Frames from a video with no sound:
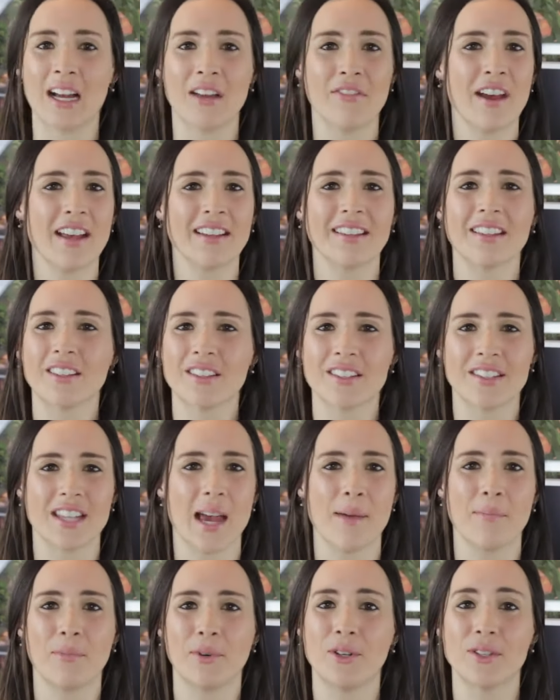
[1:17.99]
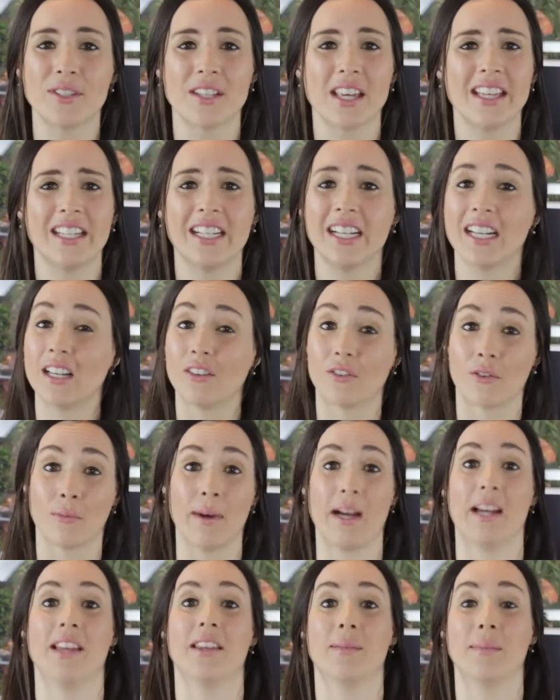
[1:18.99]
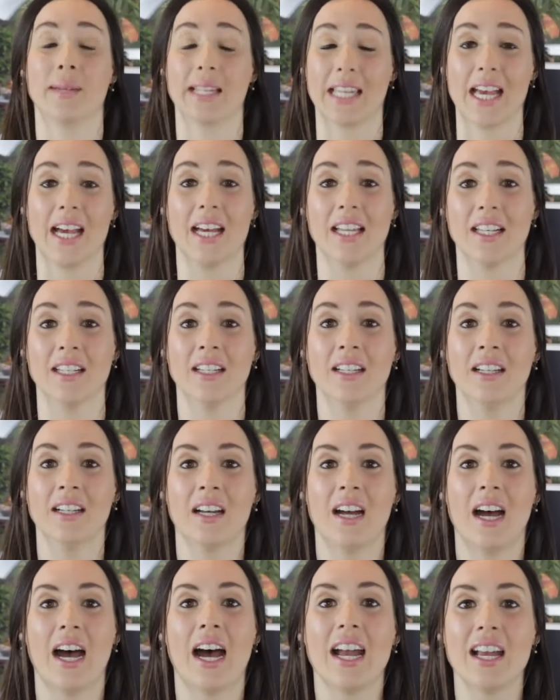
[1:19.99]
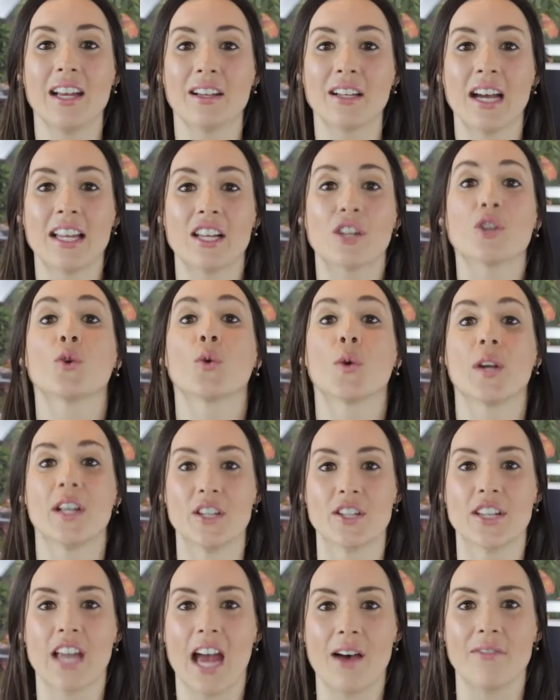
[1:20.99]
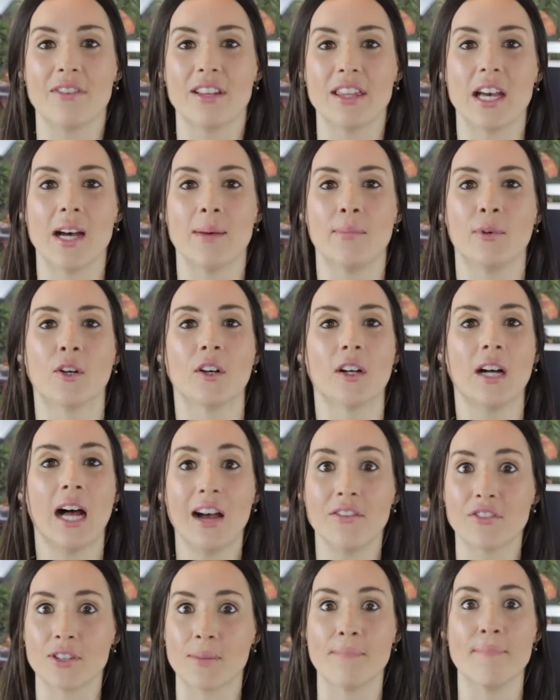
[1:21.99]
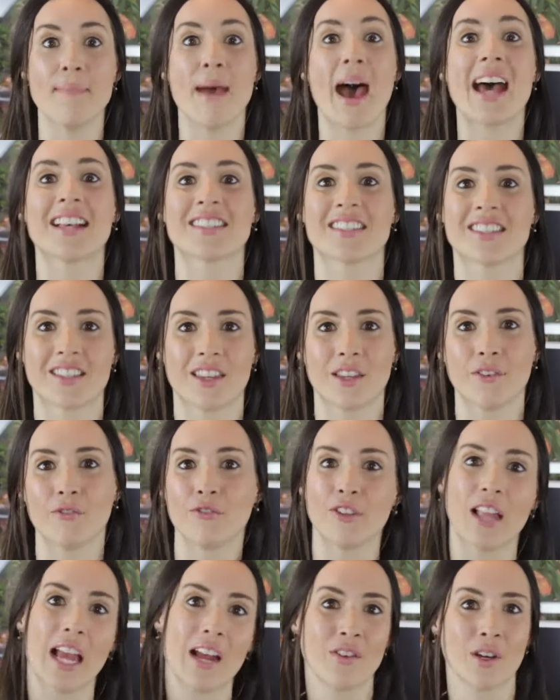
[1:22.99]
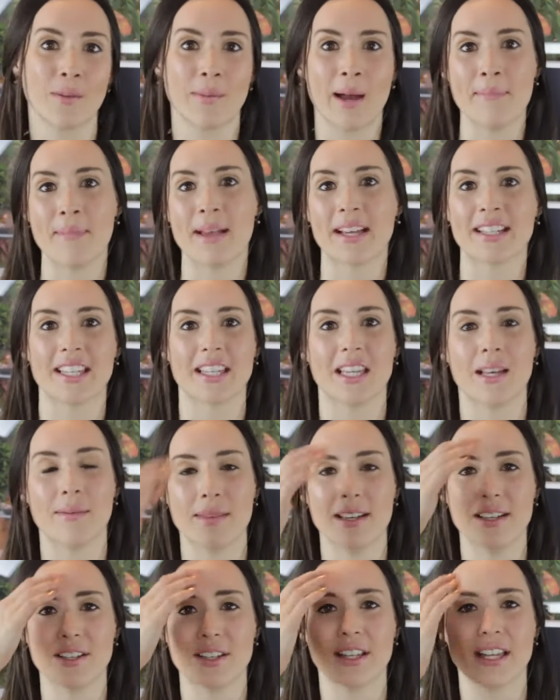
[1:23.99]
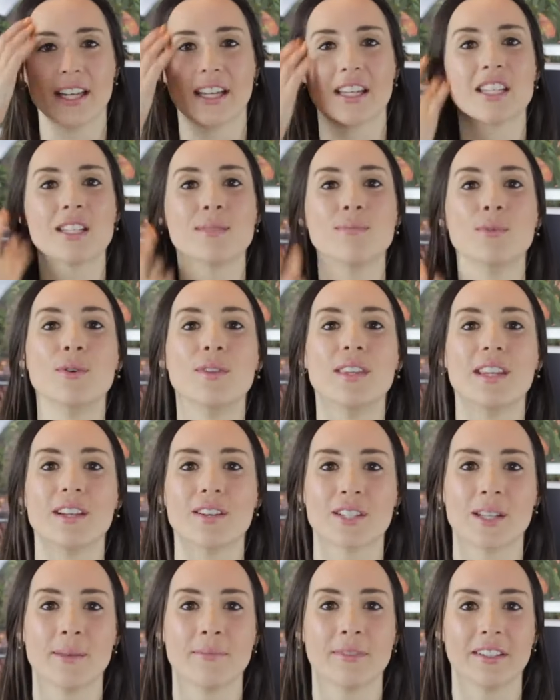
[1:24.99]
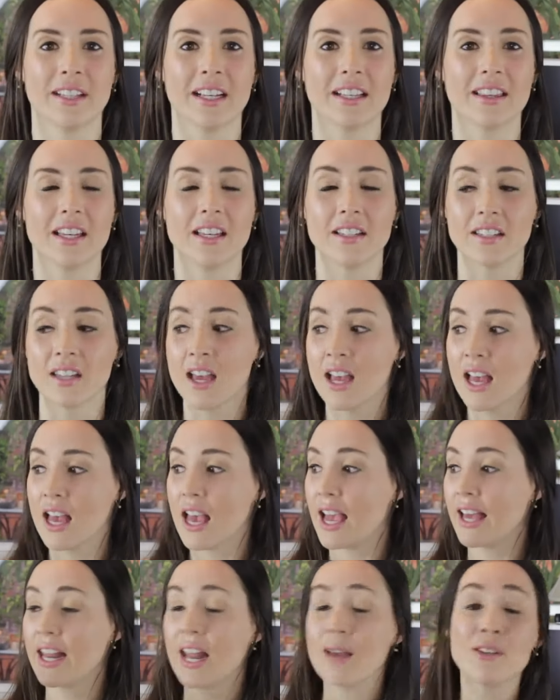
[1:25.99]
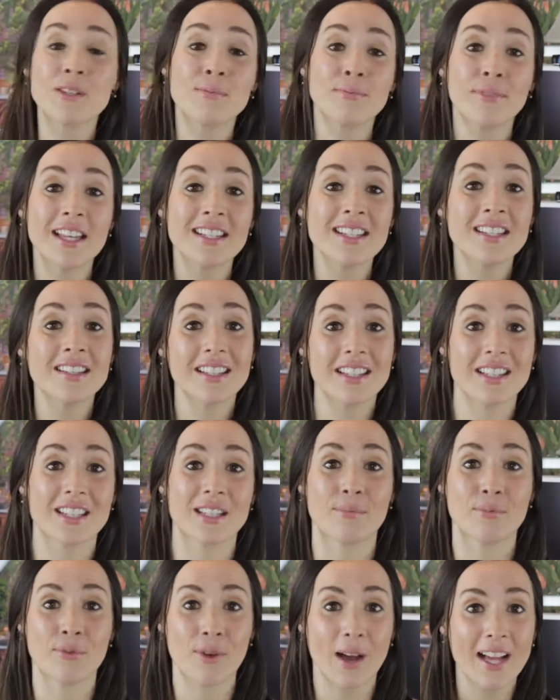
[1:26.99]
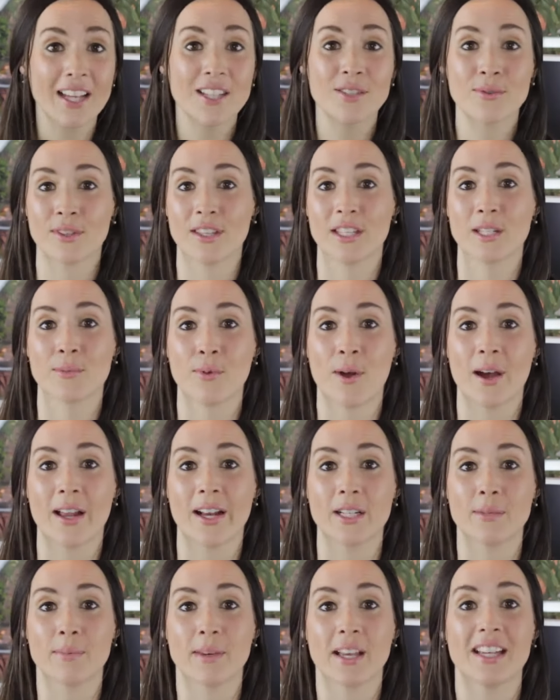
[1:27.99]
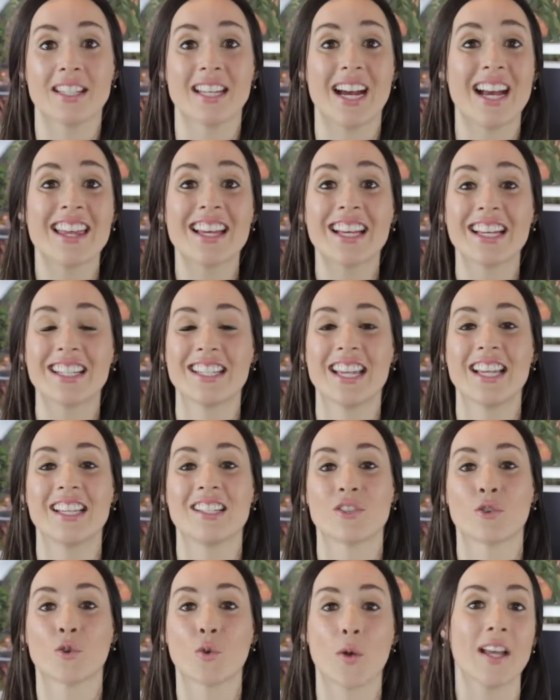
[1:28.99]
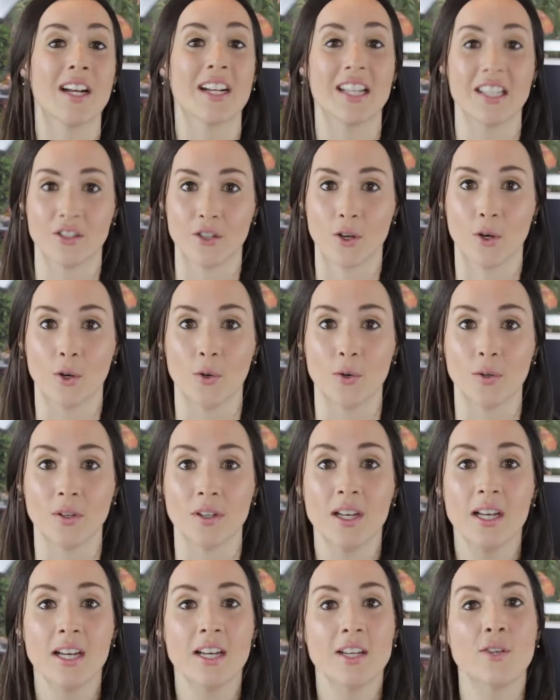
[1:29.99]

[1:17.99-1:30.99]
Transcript: I've had little samples and I never buy them again. I kind of cringe having them, or I'll have to mask the flavor by mixing them into like a smoothie or something like this. And I was pleasantly surprised with this product because I think it tastes great on its own.